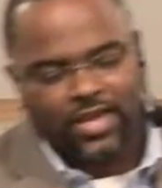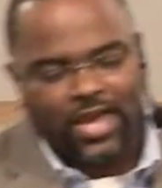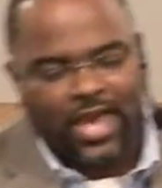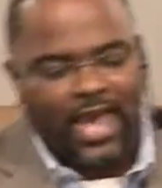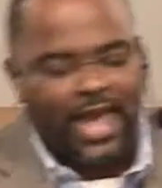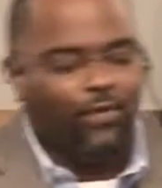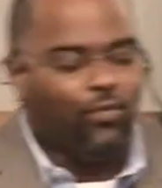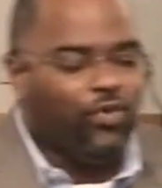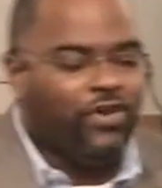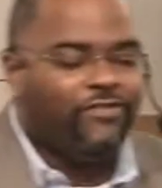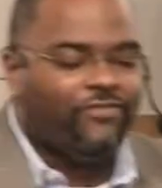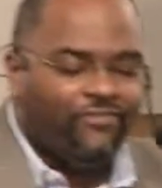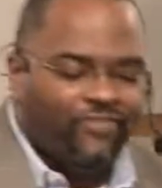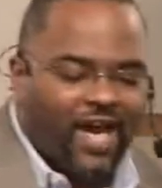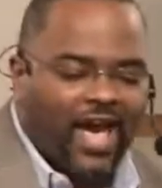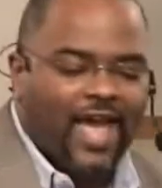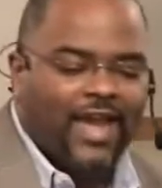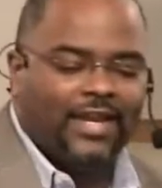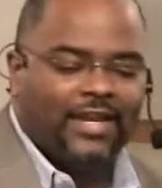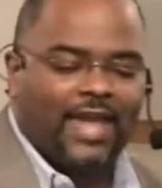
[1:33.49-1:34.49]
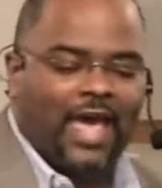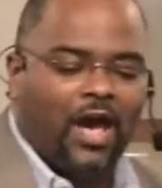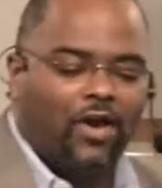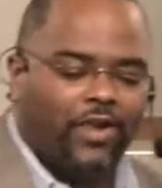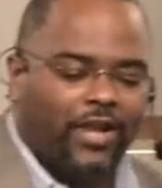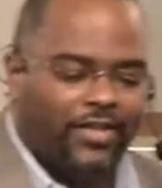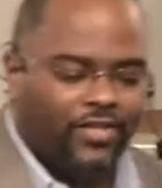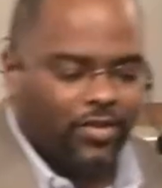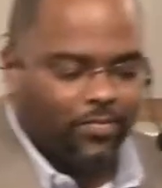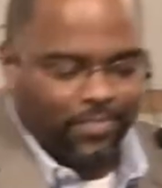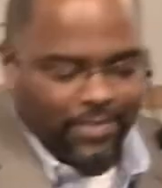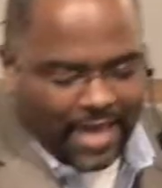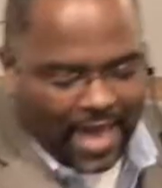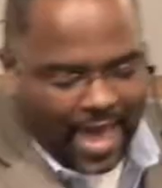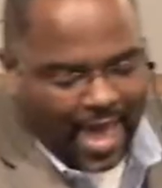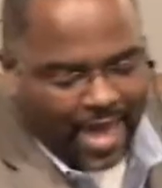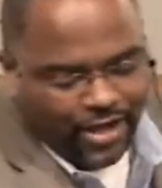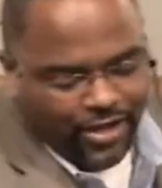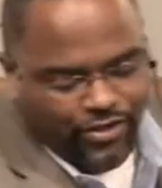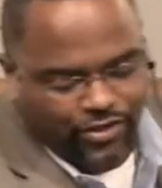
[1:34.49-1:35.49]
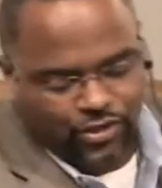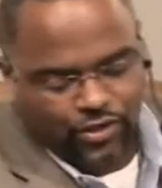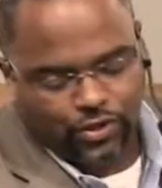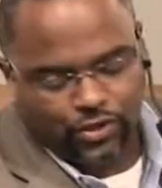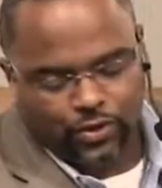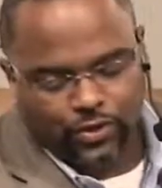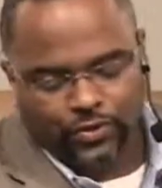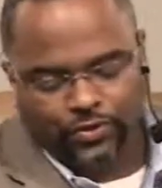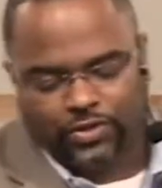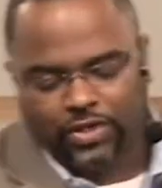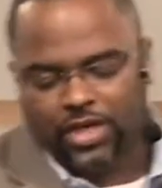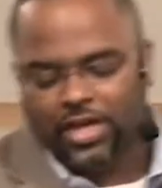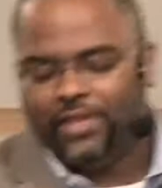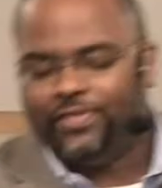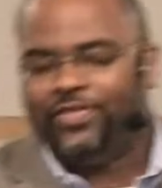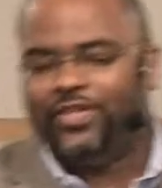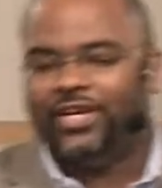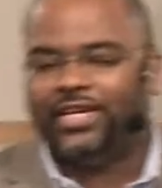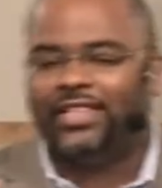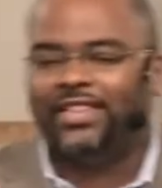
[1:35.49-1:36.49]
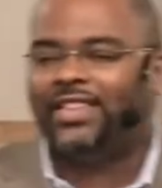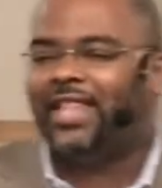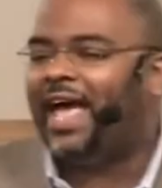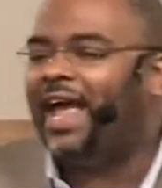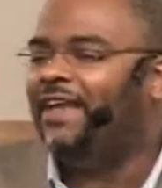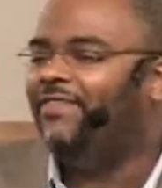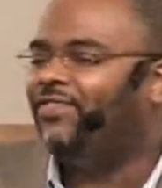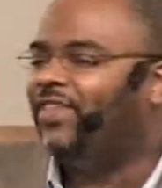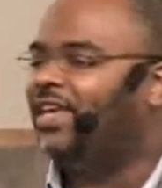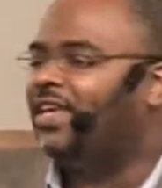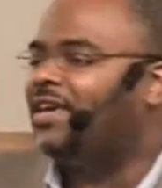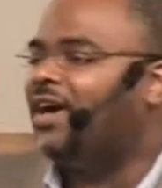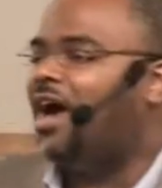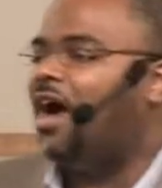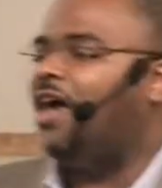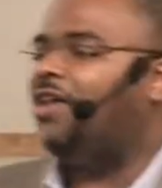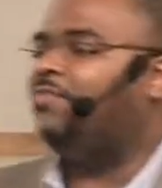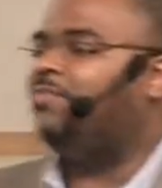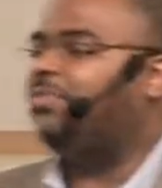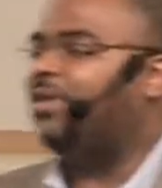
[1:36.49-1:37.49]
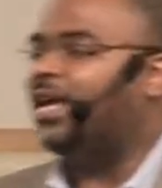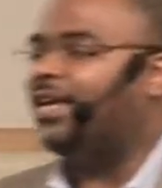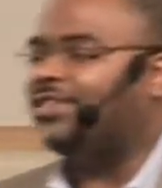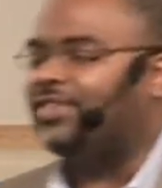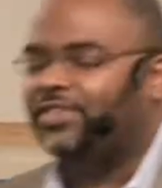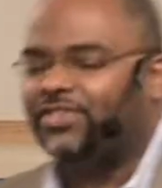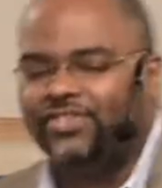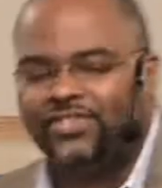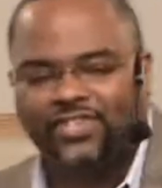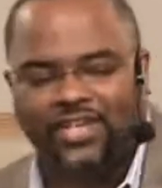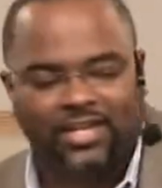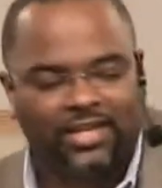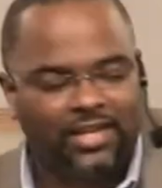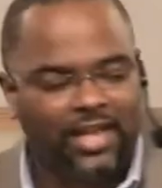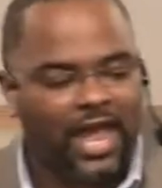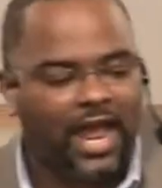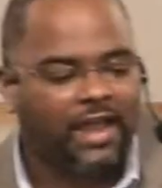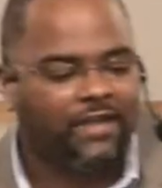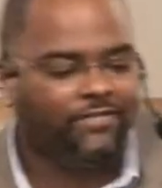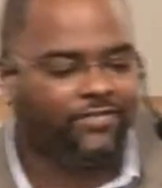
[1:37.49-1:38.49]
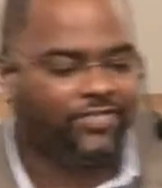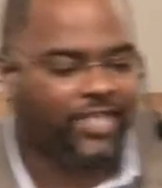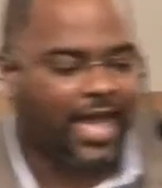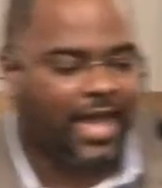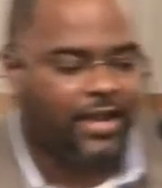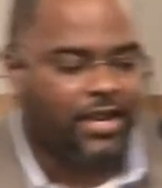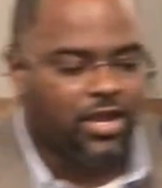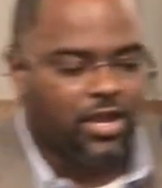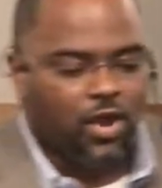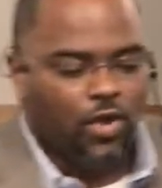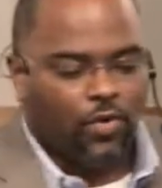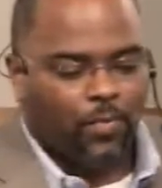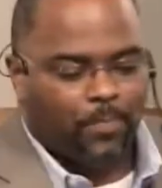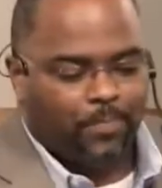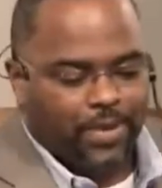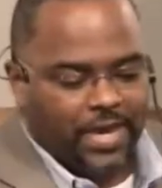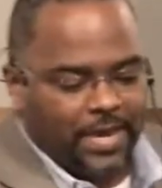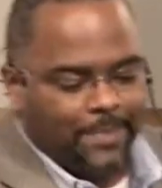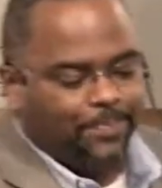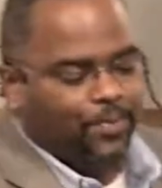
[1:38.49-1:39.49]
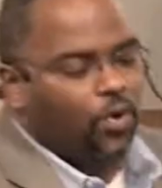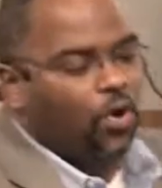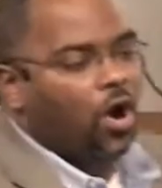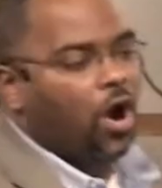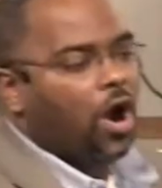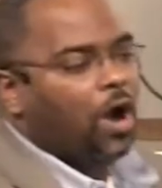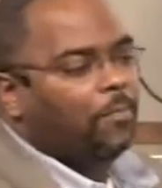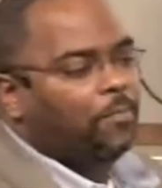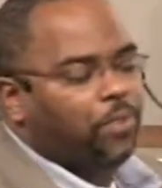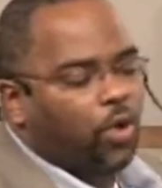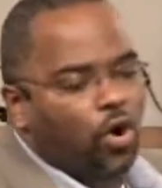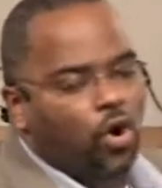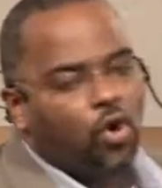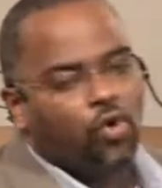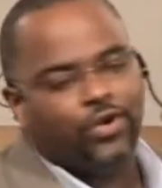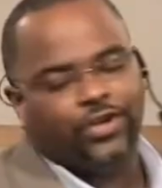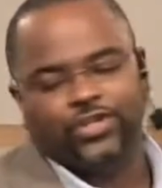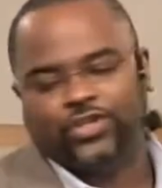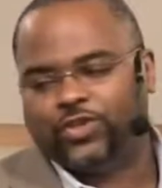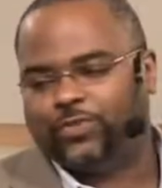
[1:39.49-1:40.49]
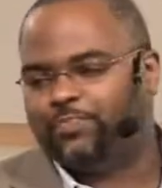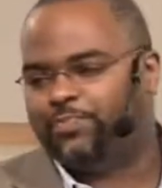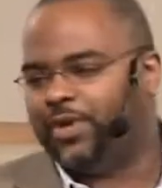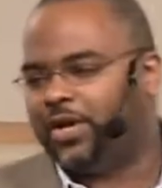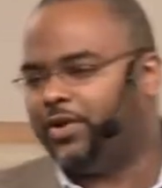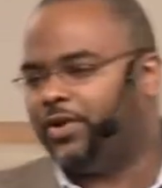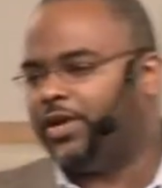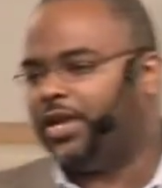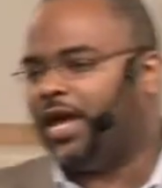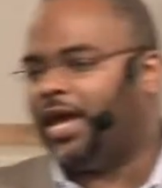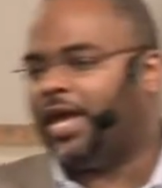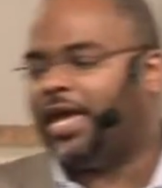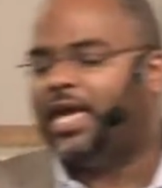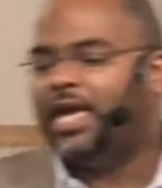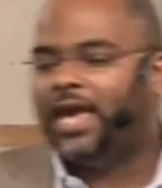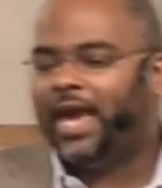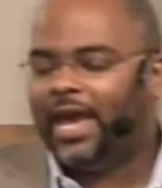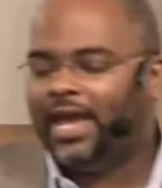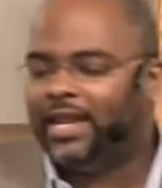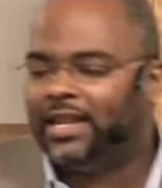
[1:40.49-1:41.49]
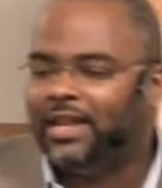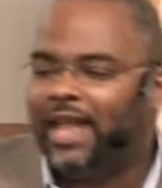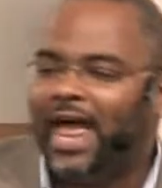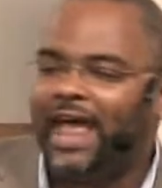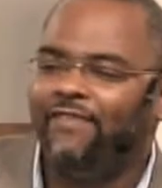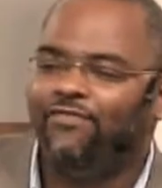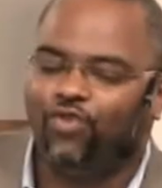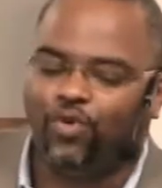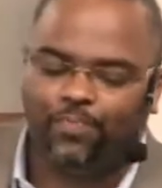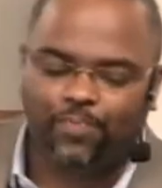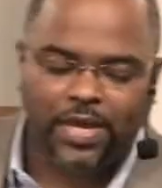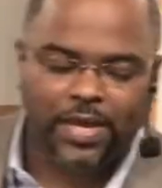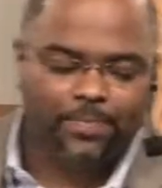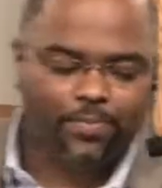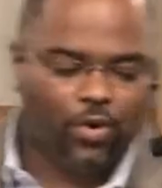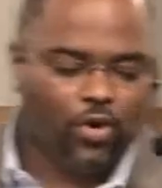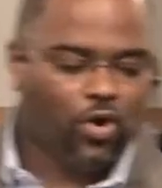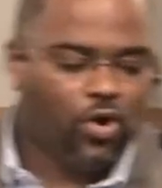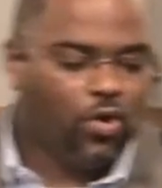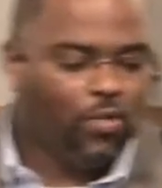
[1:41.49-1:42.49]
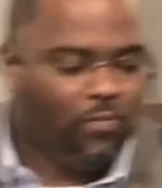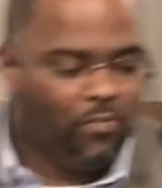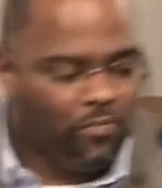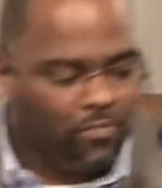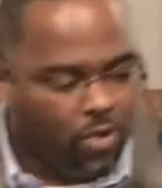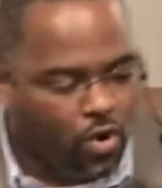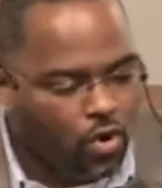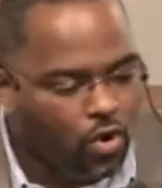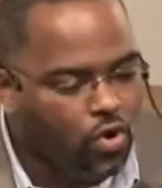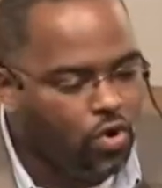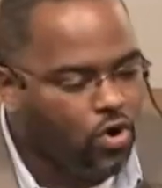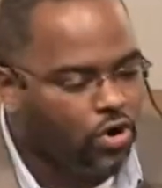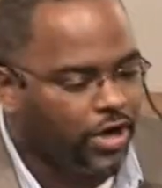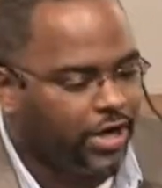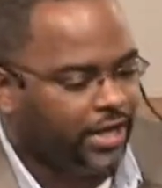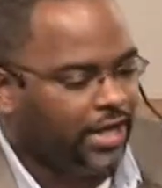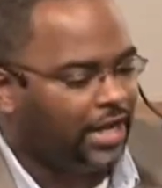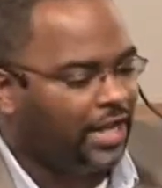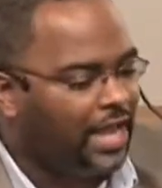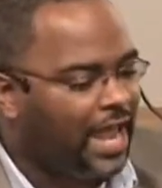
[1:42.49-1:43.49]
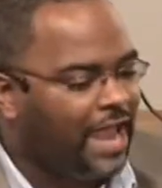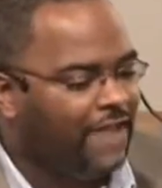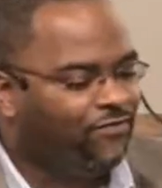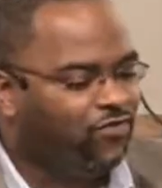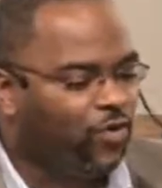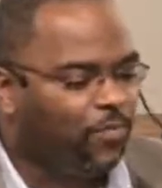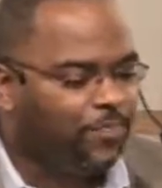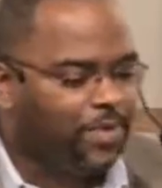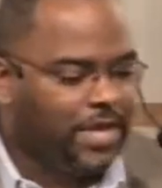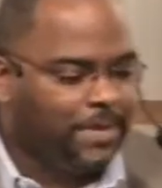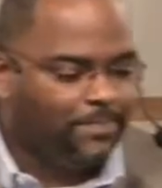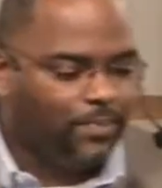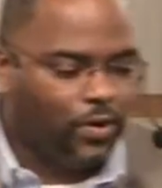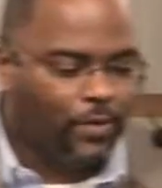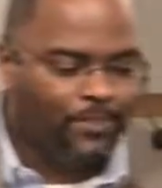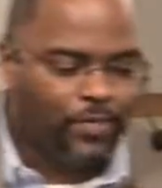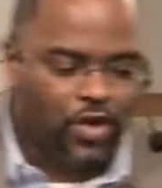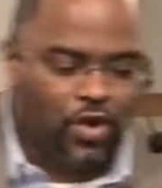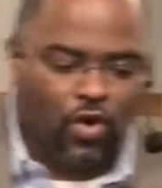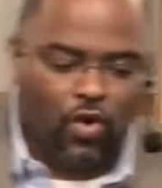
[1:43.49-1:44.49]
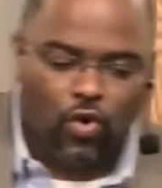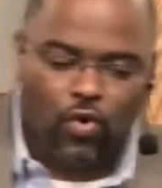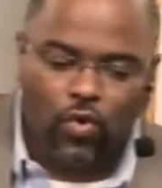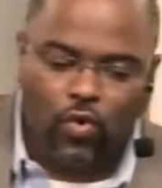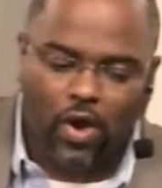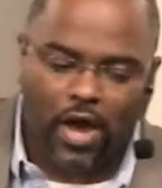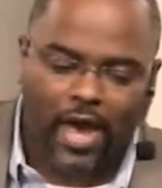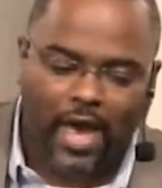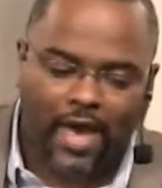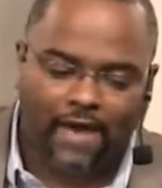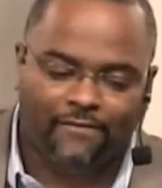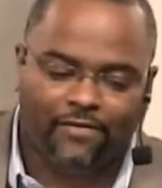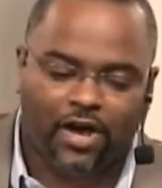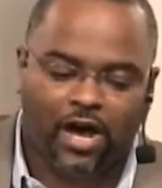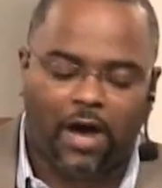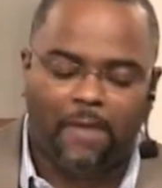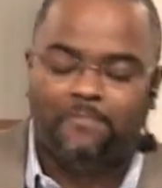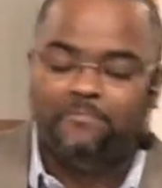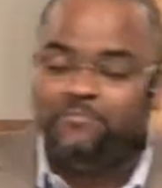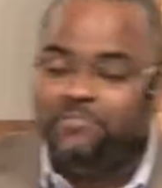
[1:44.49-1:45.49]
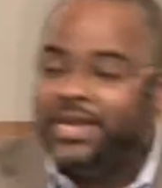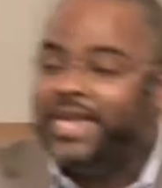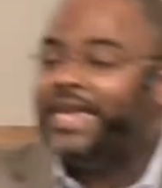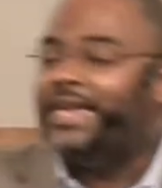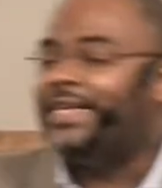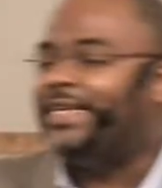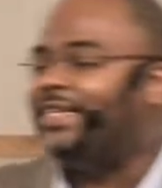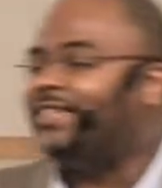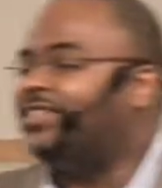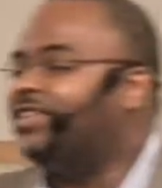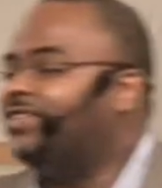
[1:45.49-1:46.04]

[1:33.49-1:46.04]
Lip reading: And we find out in the Beatitudes, the life that God blesses is a life that people are poor in spirit, a life where people mourn, and a life where people who have meekness